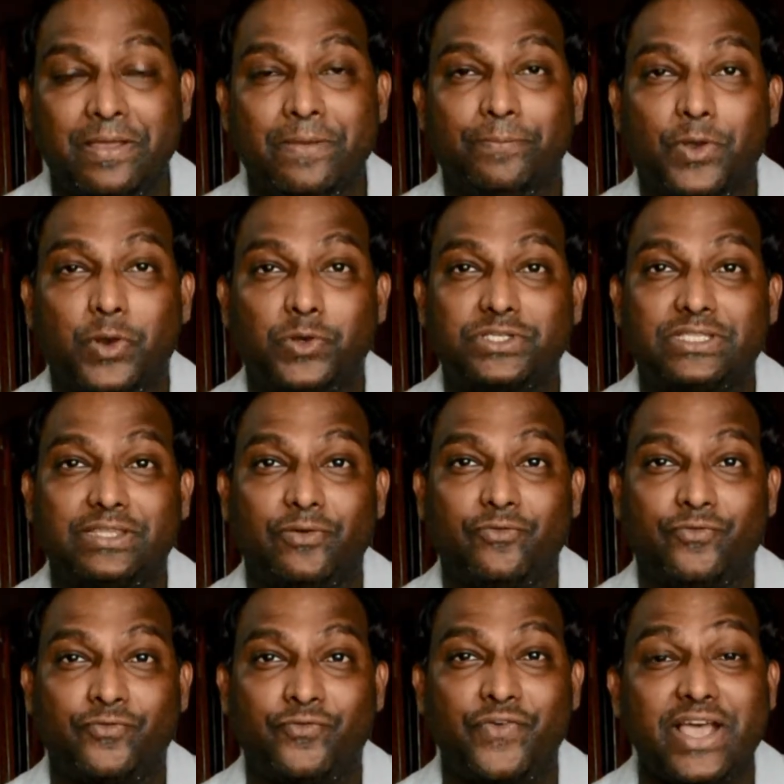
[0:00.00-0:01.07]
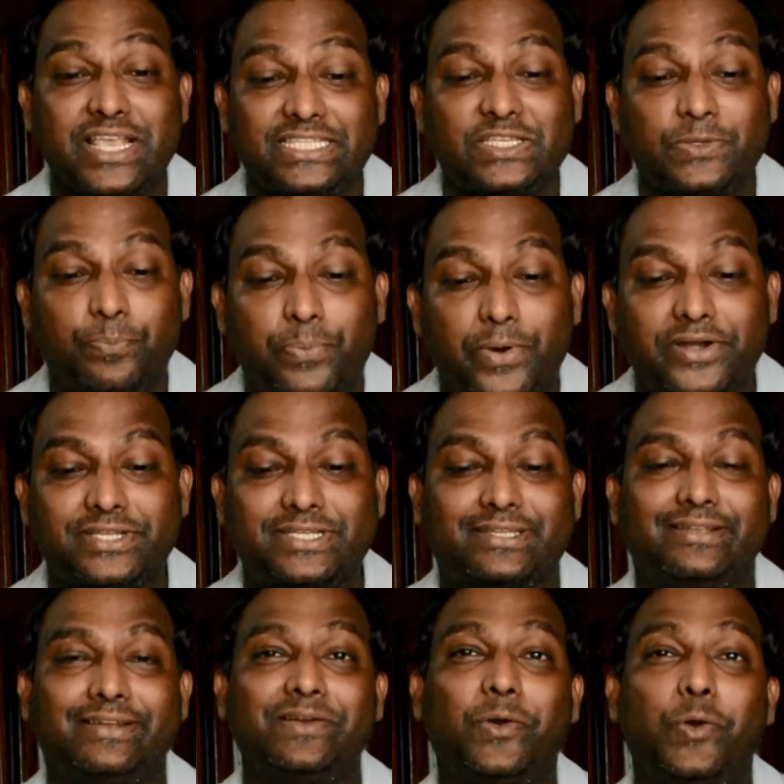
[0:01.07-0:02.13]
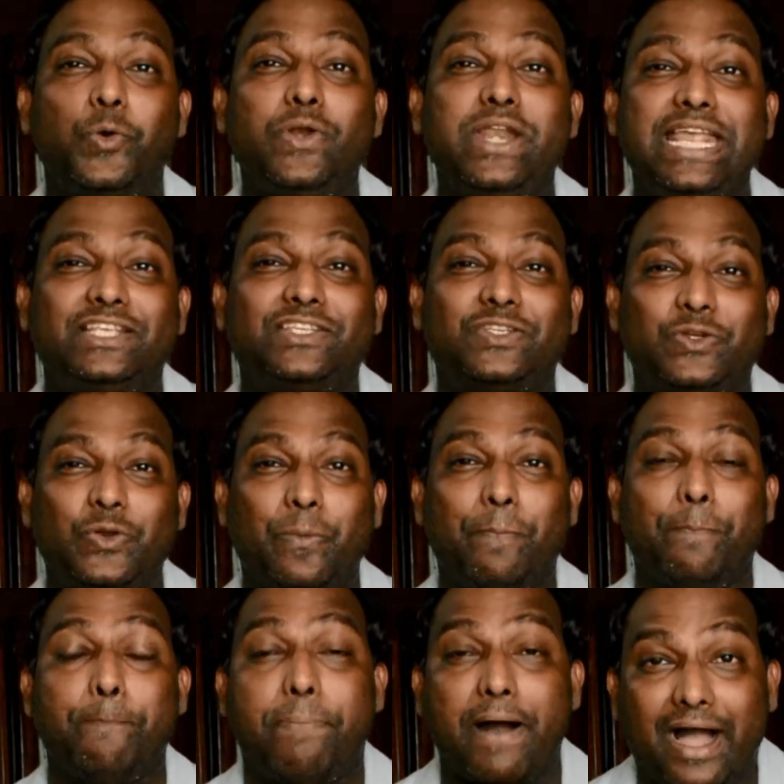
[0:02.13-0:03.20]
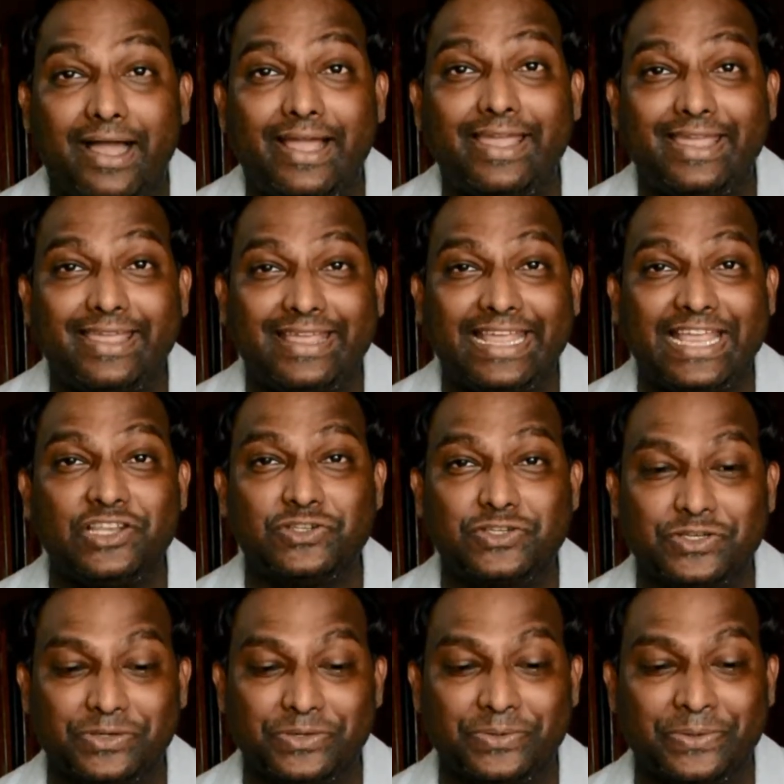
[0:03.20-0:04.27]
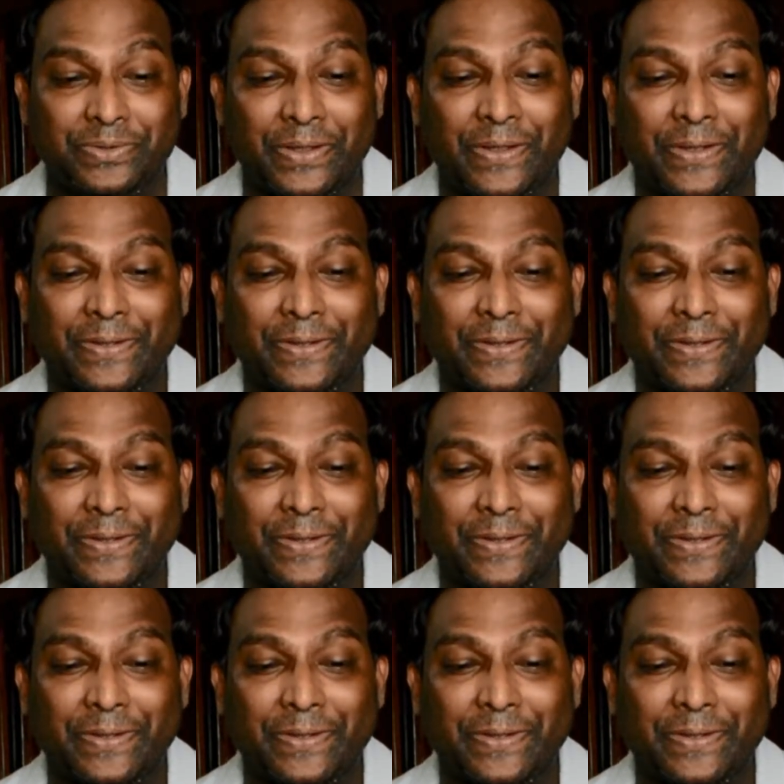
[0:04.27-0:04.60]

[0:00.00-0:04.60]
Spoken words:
because the first person who needs to buy into